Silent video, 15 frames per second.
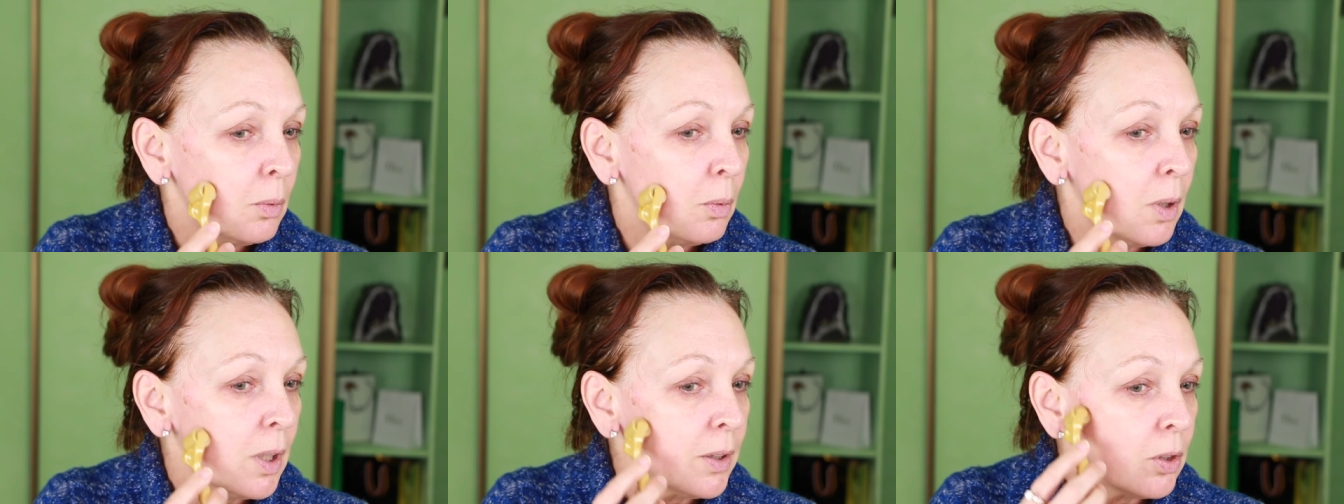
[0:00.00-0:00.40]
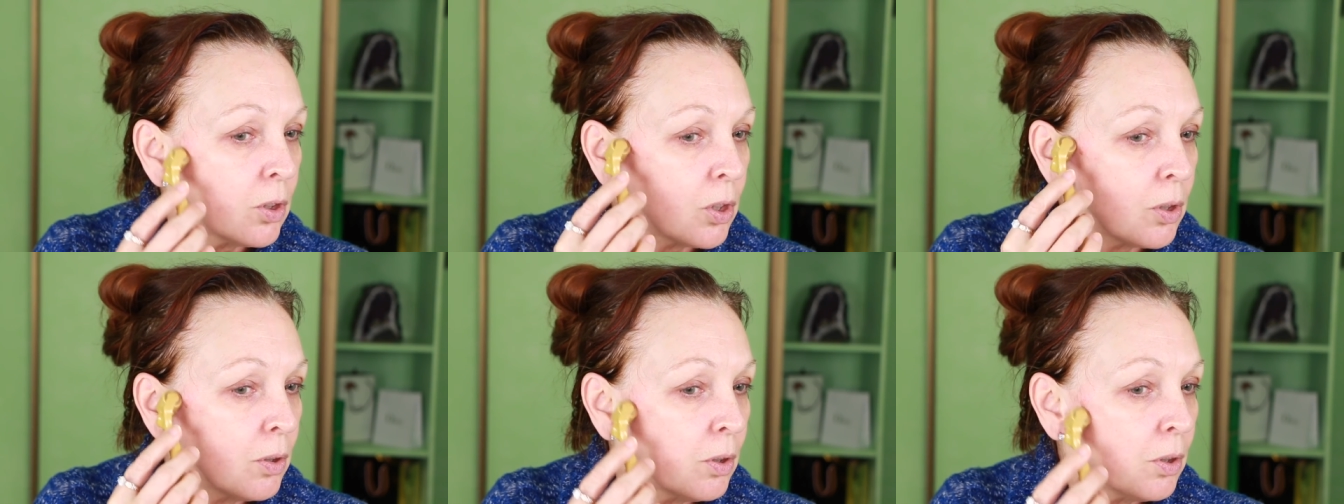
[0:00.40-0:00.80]
one
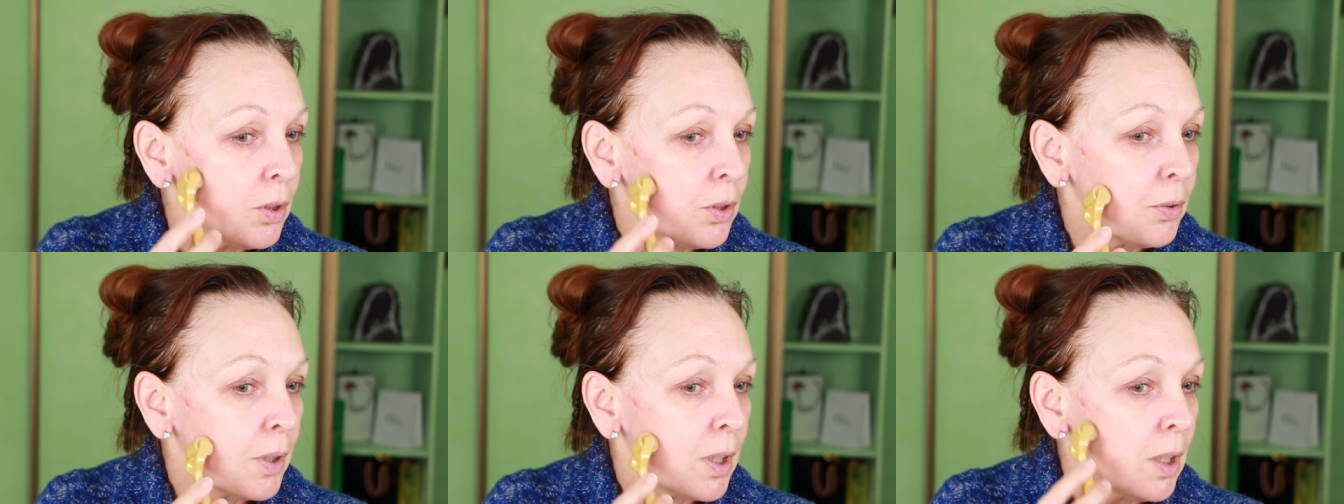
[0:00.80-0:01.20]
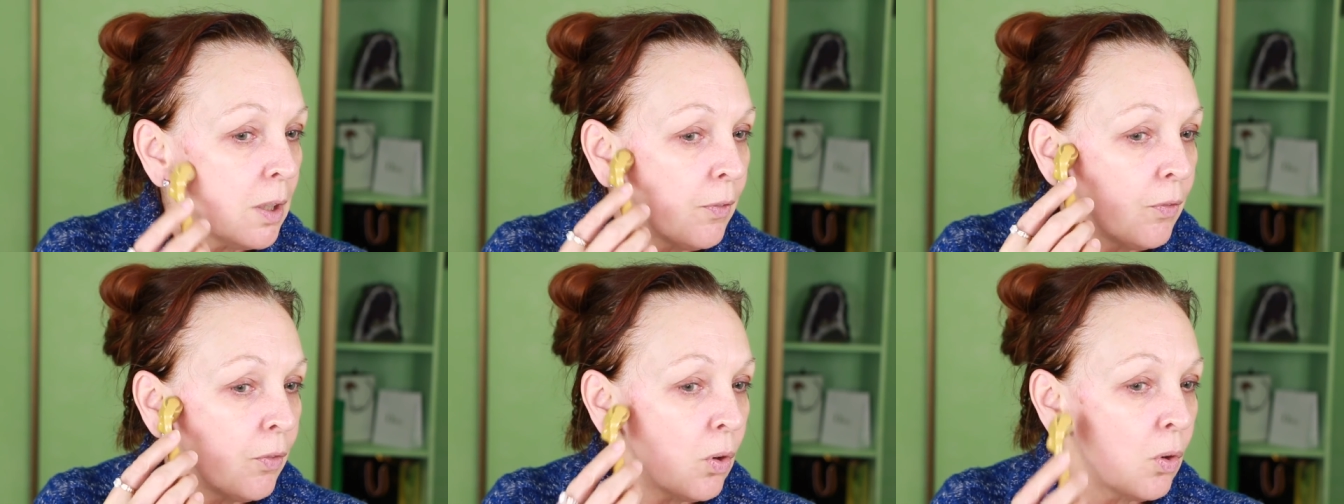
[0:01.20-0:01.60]
two
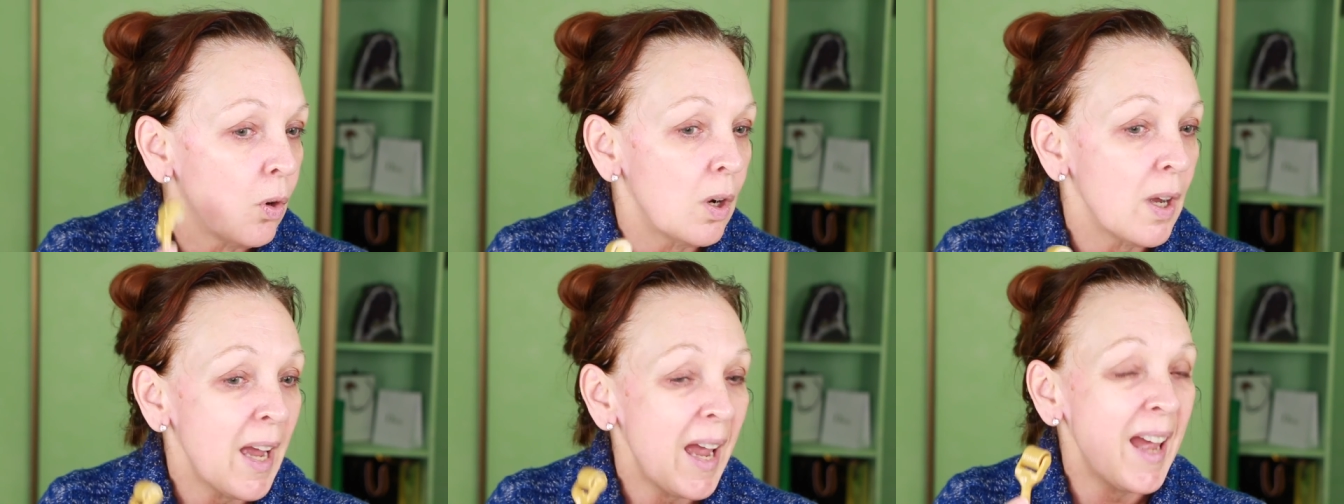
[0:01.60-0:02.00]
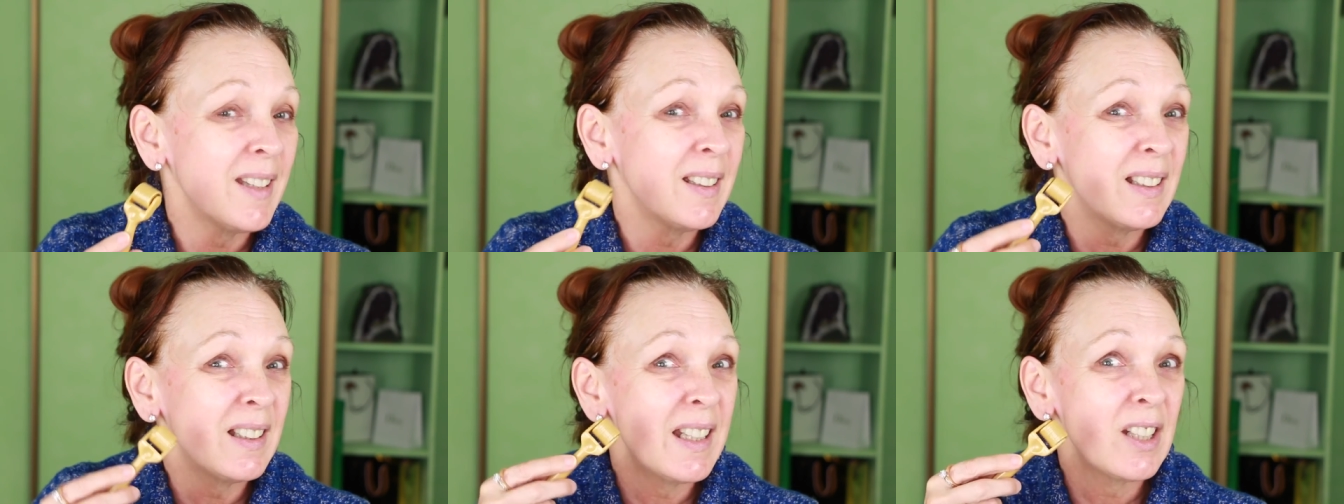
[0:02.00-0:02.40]
three four
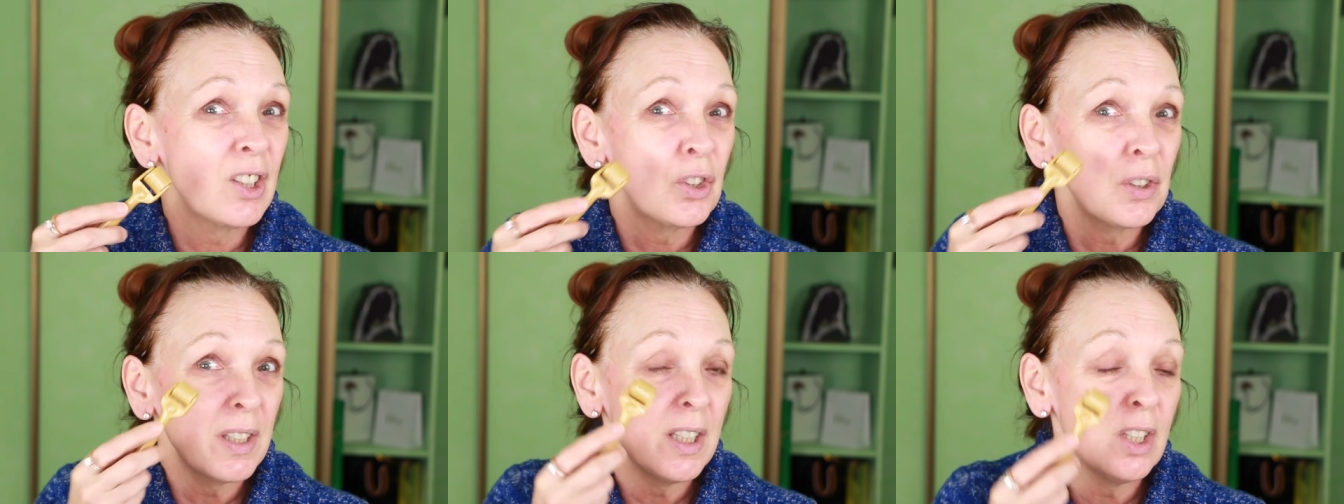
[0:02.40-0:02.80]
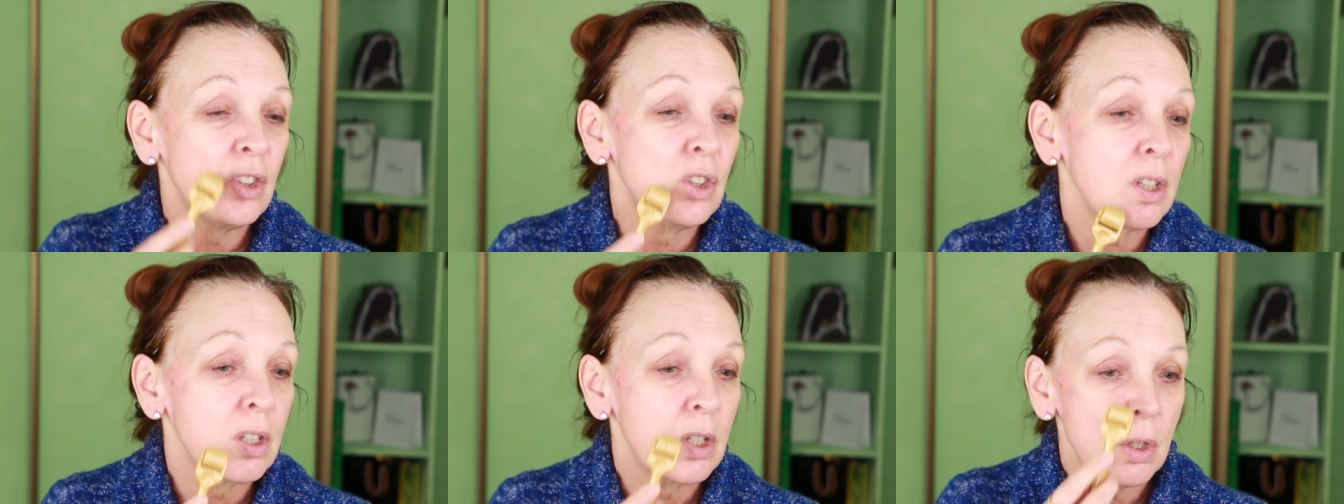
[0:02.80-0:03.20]
and literally you
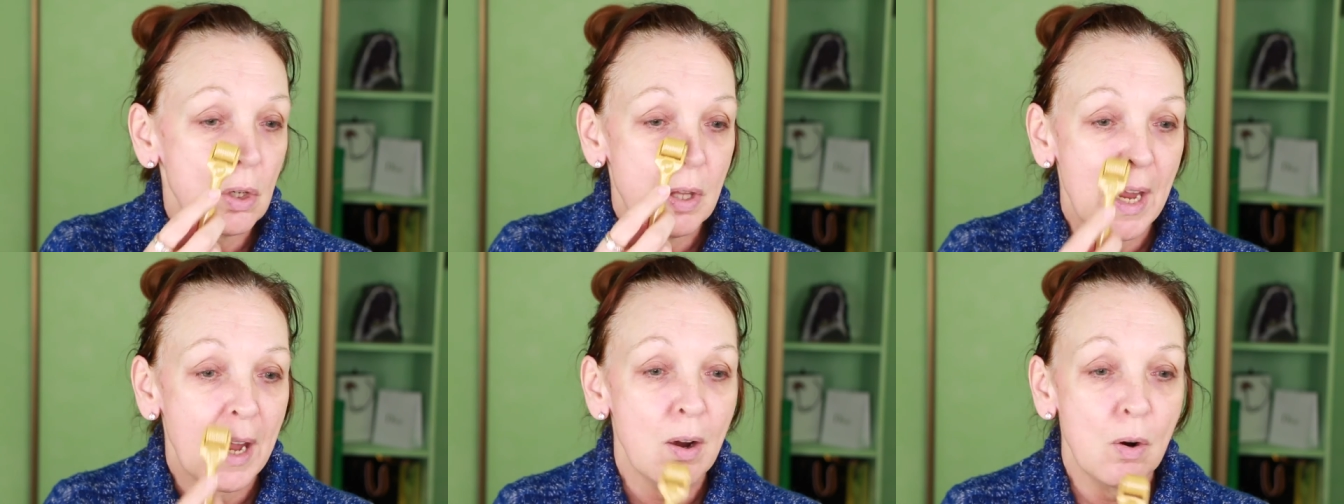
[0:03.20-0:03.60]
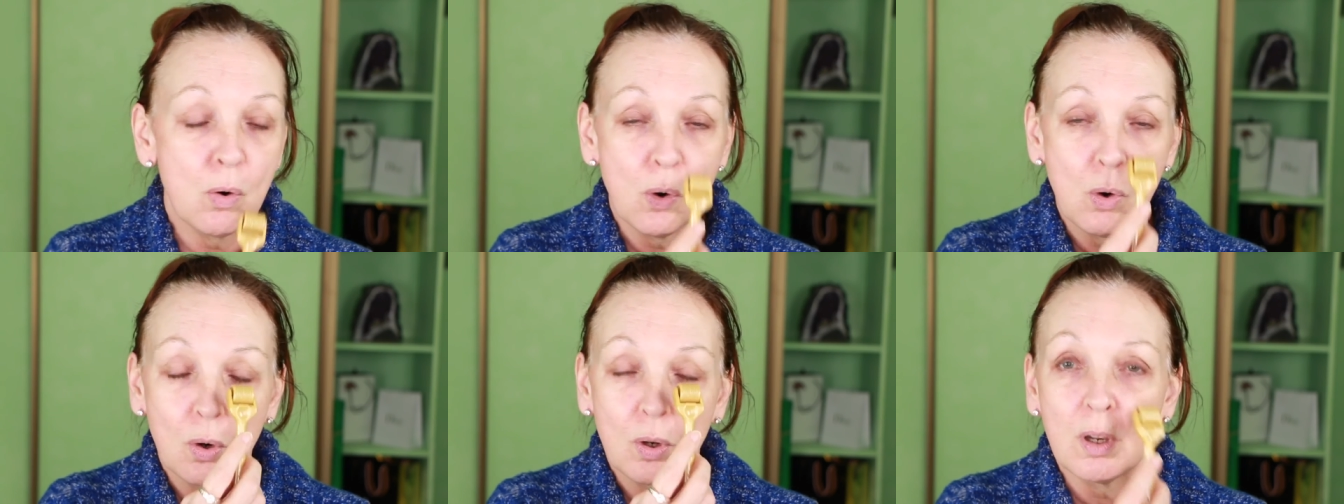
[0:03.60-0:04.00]
just do that
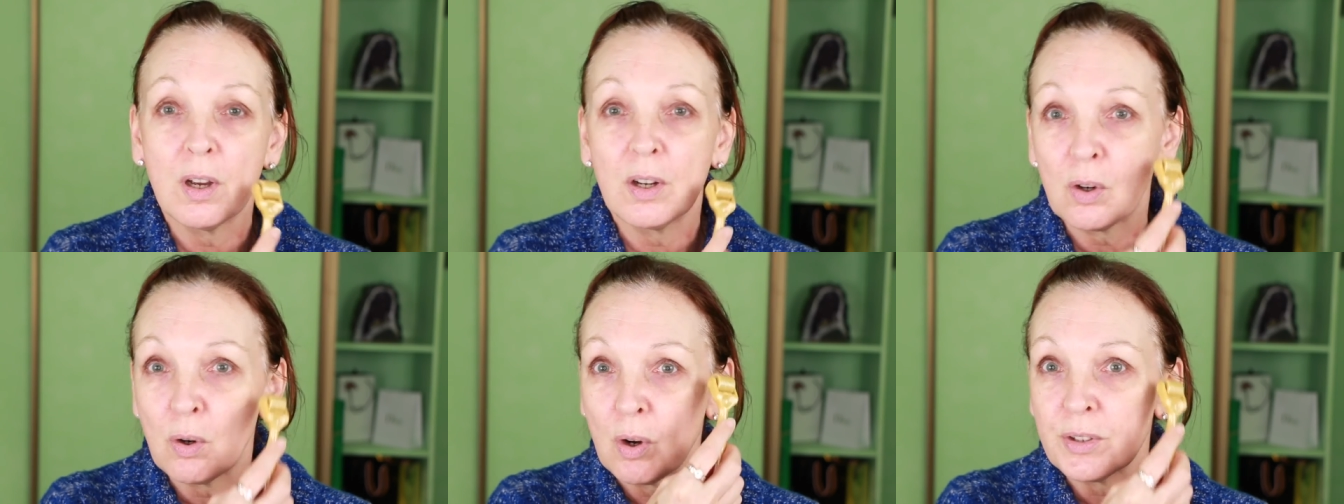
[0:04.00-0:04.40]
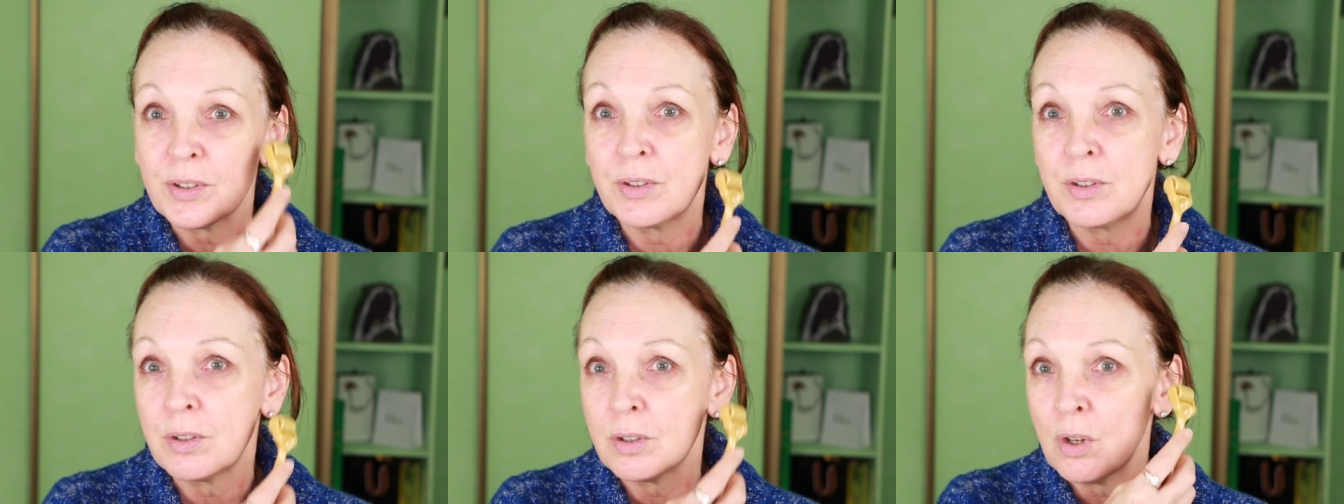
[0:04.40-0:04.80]
all
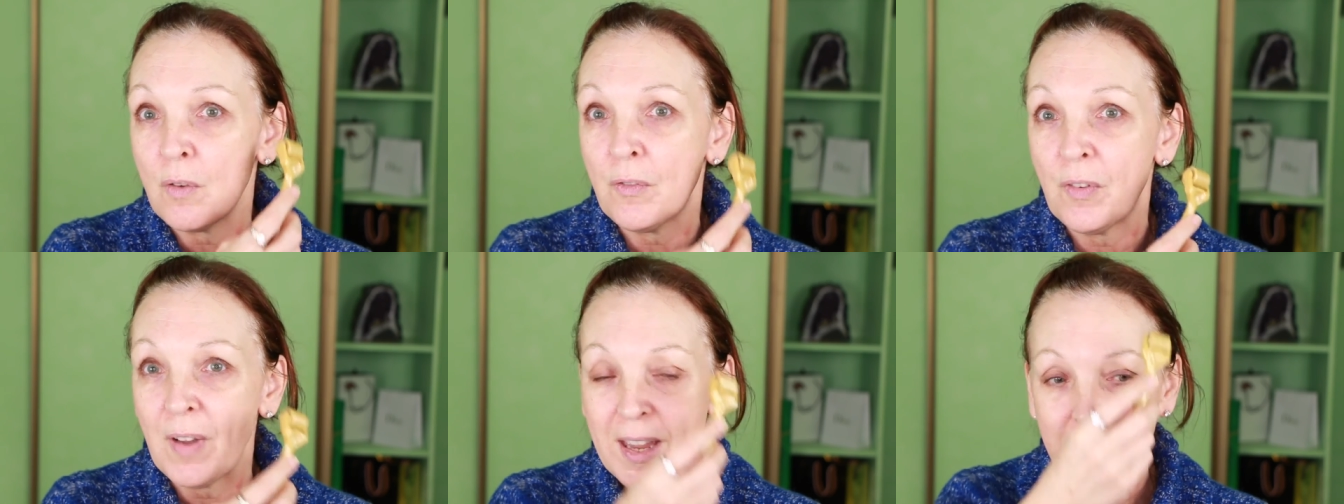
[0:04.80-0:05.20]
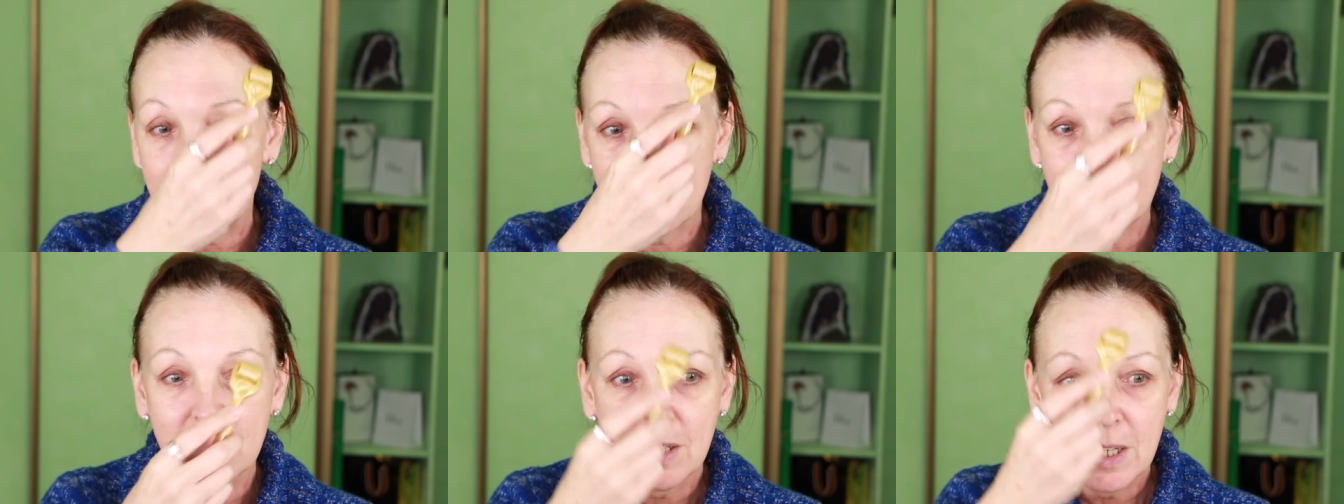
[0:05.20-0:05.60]
across your
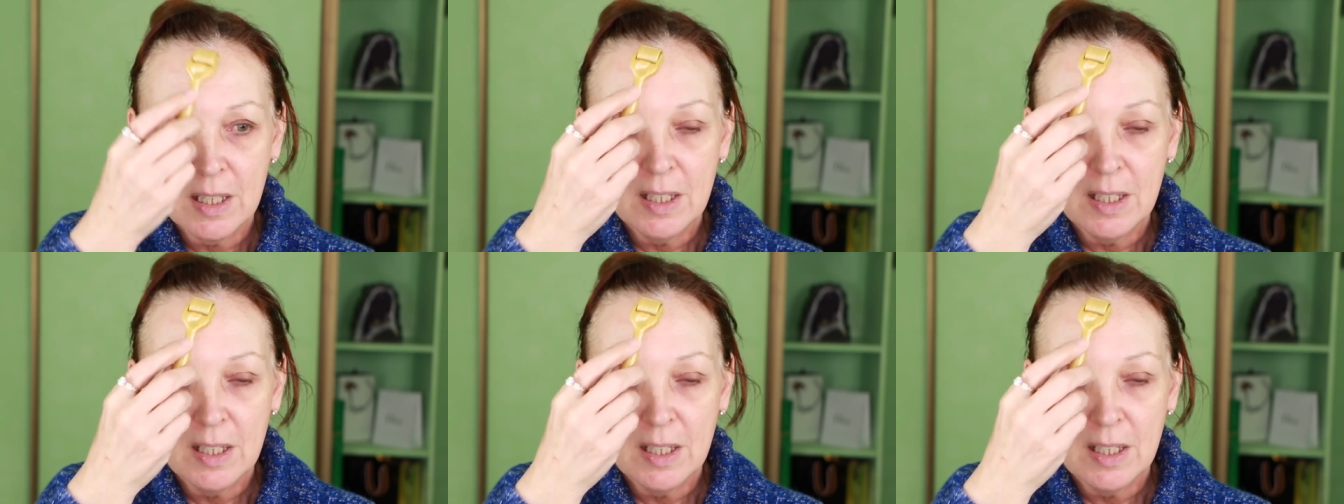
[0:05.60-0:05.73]
face